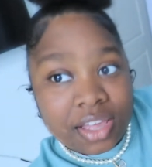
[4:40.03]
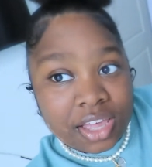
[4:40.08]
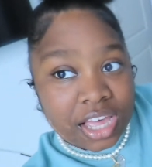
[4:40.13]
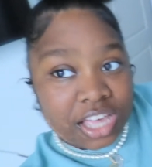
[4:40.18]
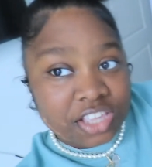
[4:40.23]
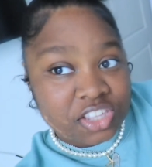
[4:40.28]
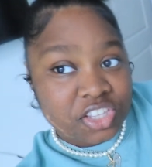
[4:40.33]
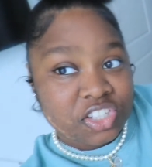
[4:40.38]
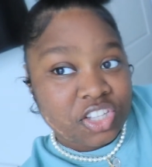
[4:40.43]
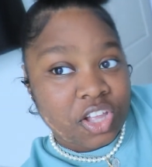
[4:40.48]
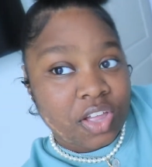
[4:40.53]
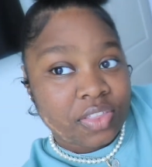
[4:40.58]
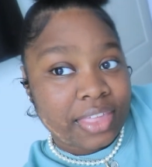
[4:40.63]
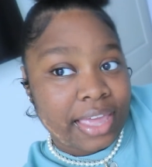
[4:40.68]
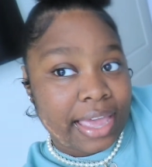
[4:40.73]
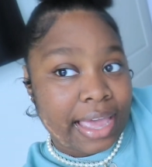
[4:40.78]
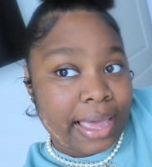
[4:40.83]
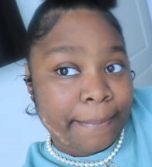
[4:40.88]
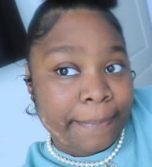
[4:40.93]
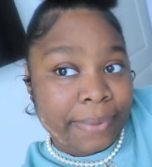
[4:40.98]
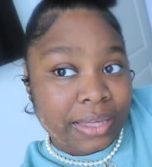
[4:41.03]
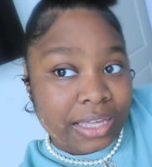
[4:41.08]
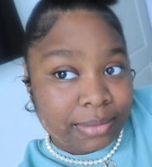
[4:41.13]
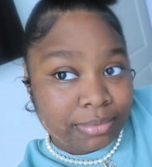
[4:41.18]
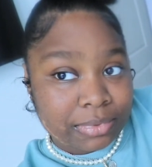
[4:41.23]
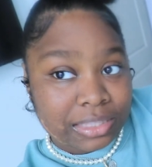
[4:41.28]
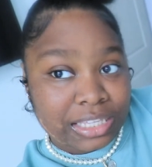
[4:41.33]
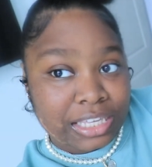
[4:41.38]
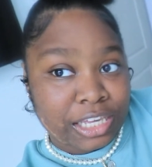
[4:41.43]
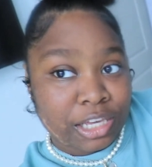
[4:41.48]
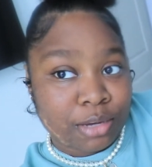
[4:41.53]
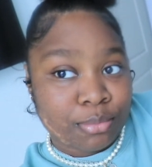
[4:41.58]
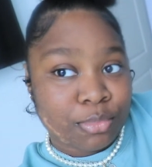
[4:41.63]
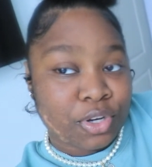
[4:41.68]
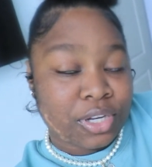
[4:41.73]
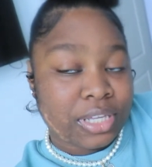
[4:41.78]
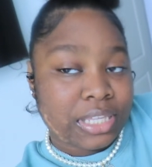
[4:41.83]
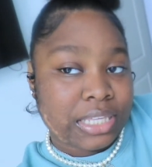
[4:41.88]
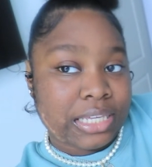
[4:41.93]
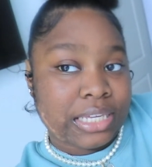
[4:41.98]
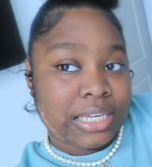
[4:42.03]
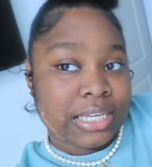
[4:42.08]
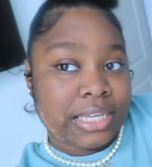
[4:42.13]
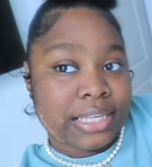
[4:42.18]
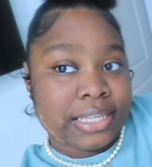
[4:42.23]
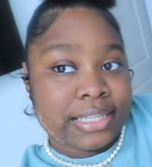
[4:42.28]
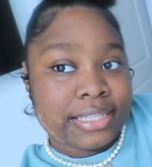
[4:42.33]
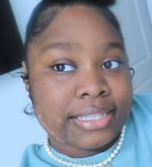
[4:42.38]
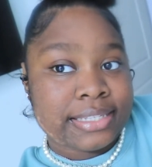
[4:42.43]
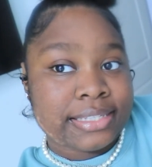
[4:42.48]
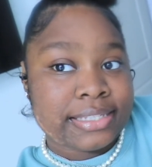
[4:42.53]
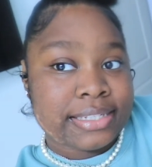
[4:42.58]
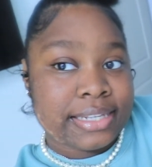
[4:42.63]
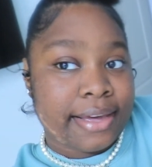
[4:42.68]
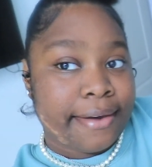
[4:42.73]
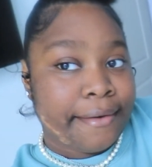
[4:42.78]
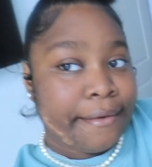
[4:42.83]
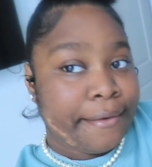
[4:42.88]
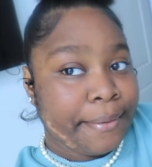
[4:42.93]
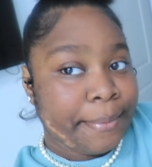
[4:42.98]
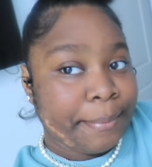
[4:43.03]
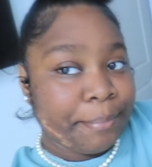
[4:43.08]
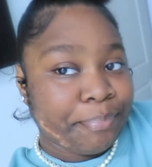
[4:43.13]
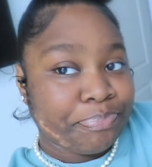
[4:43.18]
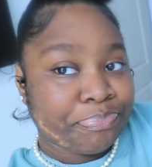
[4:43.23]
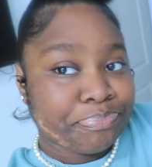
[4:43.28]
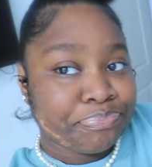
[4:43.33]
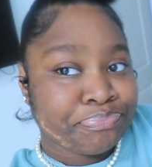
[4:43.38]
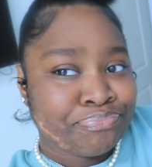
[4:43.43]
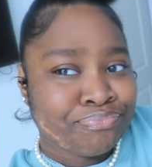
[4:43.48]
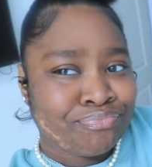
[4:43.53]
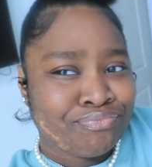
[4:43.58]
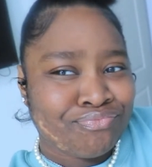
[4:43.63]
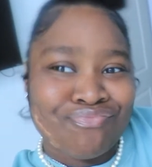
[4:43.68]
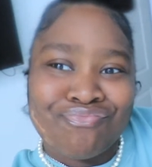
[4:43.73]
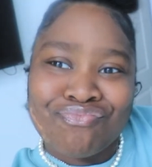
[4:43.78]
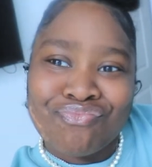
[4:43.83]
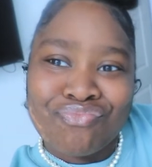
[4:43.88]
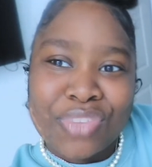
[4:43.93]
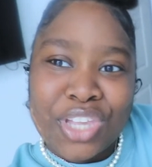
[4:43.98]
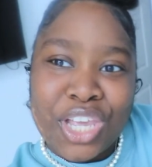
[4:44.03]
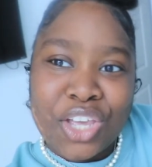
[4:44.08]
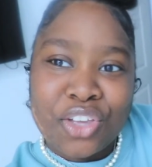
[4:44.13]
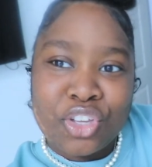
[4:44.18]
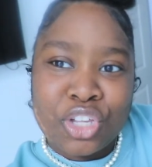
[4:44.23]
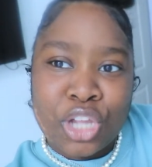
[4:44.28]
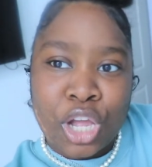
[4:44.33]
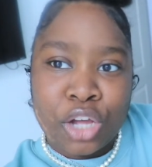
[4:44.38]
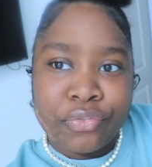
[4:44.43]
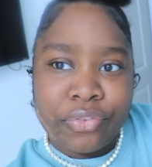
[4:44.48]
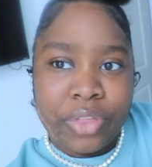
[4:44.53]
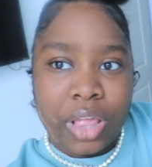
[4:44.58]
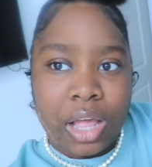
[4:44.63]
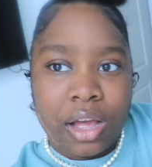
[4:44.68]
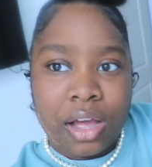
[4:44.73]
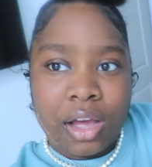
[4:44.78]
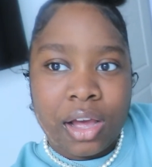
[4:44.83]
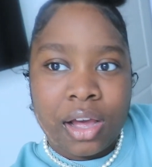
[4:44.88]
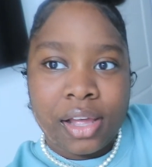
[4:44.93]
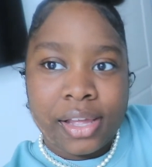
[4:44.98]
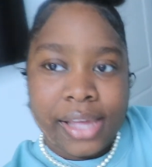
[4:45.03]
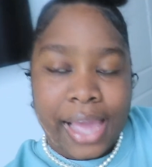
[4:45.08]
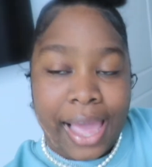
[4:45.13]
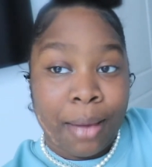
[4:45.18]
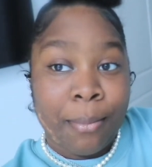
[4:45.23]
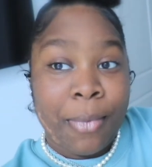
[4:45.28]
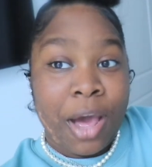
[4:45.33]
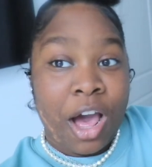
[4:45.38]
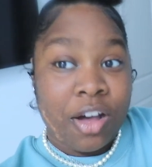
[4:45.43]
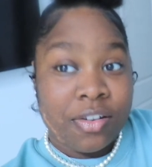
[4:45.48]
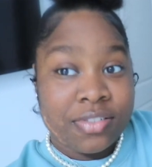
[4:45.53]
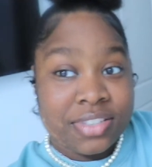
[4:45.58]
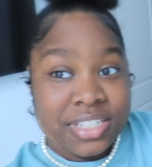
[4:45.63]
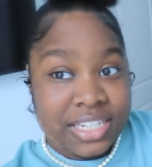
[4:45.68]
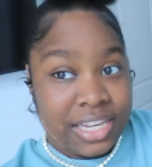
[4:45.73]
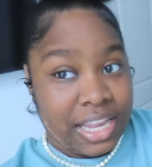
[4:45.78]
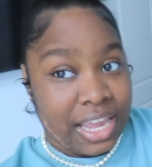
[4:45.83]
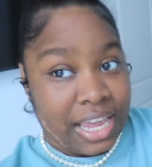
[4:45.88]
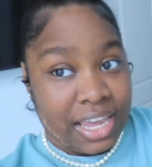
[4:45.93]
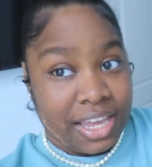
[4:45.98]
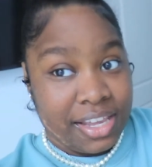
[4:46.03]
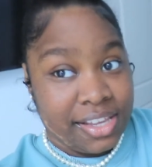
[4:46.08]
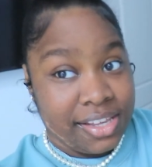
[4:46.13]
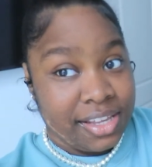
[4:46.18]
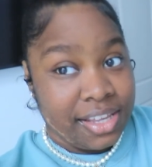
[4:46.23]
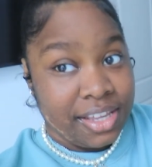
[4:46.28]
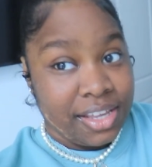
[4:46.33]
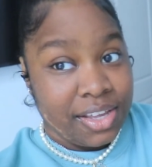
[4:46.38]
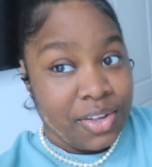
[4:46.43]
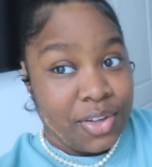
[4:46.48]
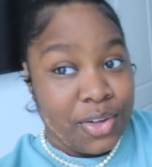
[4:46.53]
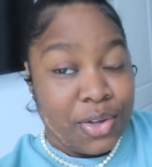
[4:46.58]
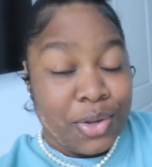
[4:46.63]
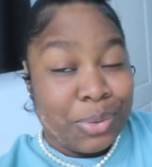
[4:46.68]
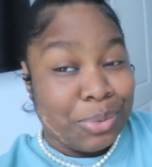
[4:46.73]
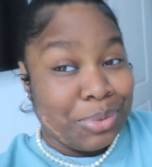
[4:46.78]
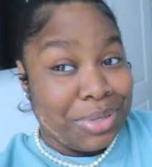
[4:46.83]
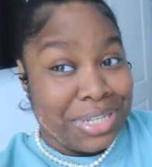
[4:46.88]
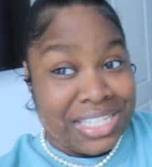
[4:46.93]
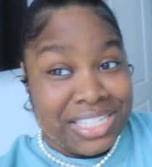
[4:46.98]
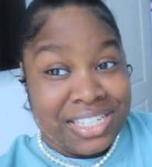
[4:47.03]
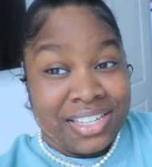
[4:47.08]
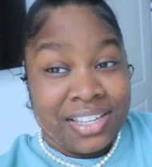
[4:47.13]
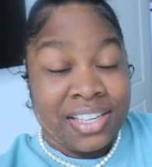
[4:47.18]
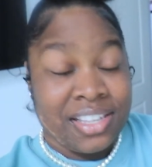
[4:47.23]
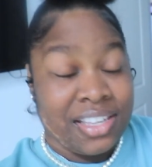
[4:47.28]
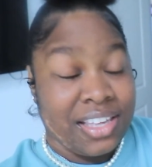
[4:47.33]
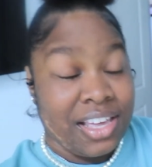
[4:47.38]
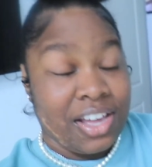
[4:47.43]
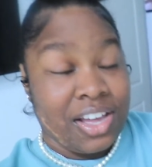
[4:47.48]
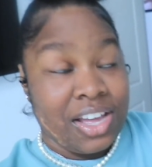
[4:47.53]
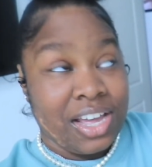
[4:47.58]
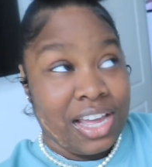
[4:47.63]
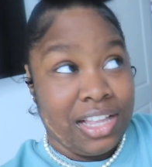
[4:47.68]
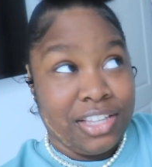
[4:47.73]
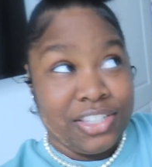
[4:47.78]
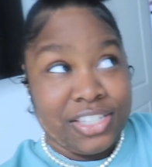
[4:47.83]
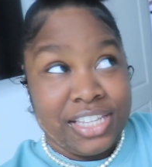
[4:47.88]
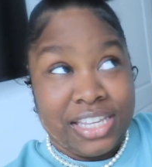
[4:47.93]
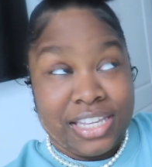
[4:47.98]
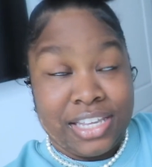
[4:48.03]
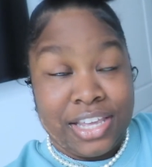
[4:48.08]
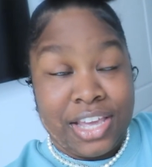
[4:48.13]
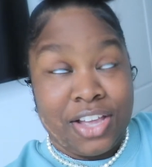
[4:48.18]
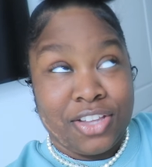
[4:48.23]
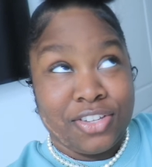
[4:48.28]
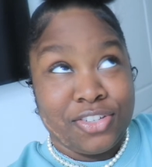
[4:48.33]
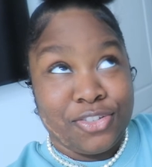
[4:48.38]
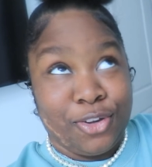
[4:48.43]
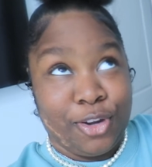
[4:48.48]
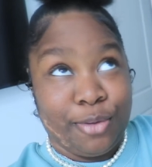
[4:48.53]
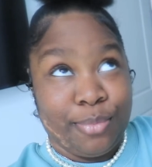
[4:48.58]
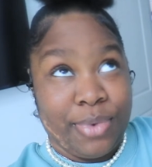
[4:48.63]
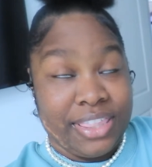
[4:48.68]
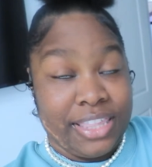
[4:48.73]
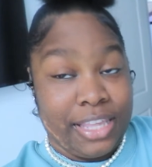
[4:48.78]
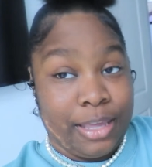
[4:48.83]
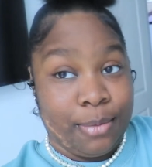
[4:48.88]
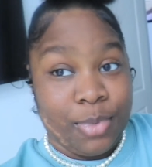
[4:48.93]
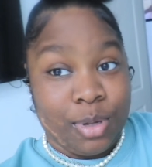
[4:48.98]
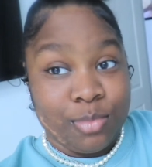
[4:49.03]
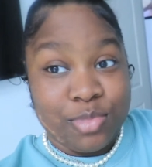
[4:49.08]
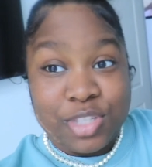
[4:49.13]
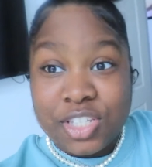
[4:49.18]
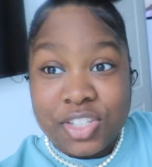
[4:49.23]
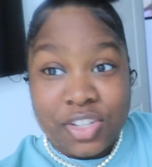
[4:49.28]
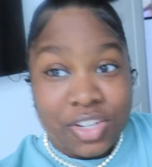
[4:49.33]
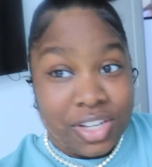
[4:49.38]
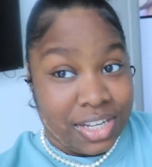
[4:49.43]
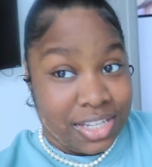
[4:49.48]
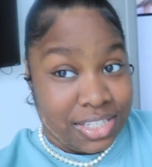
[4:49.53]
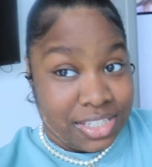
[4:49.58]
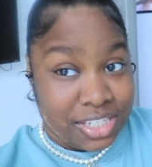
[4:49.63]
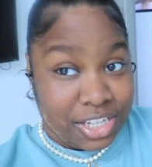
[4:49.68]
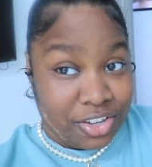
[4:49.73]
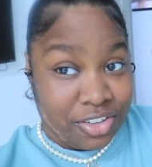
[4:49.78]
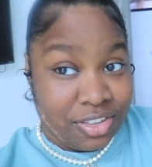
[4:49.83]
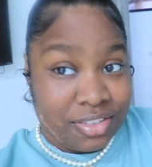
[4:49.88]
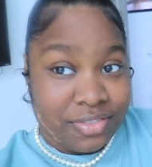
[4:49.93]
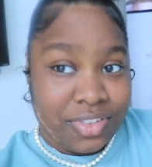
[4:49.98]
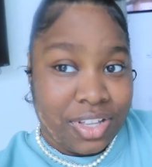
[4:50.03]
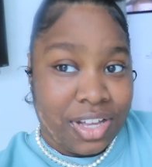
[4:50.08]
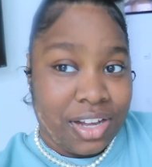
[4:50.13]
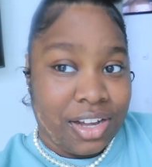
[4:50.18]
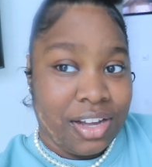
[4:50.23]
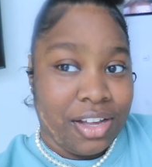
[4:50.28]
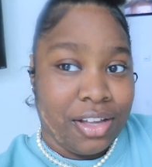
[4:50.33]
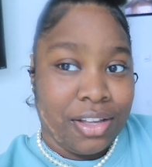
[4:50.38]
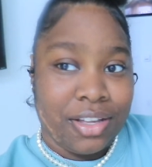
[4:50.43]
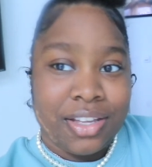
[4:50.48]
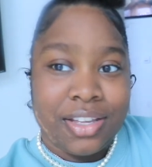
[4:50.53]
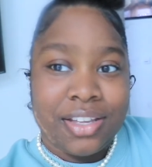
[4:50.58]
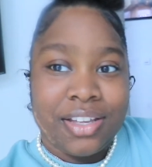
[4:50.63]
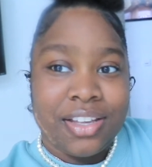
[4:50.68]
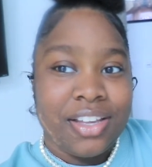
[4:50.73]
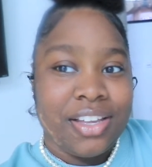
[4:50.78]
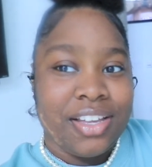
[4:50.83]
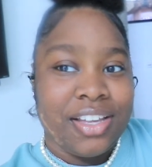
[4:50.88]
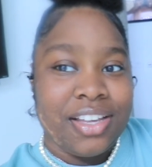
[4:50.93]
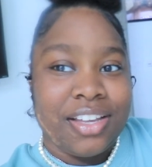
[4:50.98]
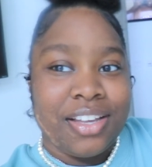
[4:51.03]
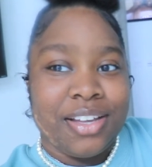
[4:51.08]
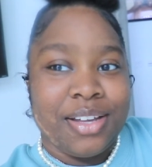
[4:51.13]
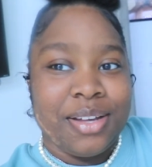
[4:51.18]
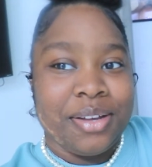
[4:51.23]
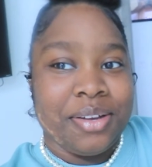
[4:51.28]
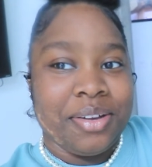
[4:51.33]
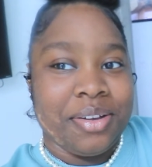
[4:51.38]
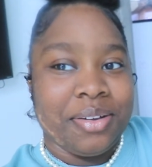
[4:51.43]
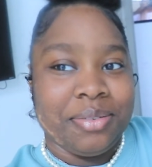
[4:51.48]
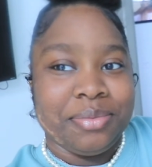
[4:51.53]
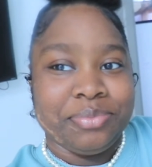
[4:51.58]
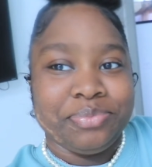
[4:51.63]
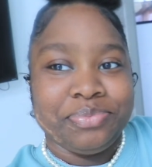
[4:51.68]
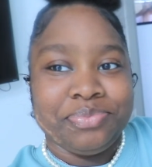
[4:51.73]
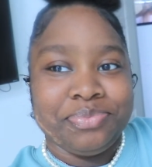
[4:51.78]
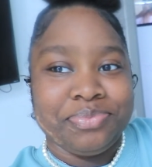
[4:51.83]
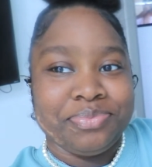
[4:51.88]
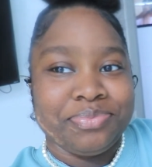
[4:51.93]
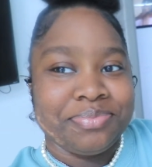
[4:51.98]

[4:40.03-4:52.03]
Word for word: I just thought that I'd pick up the camera and, um, you know, vlog. I'm off today, which, y'all, I gotta tell y'all a story about that, but I'm just gonna continue the vlog, um,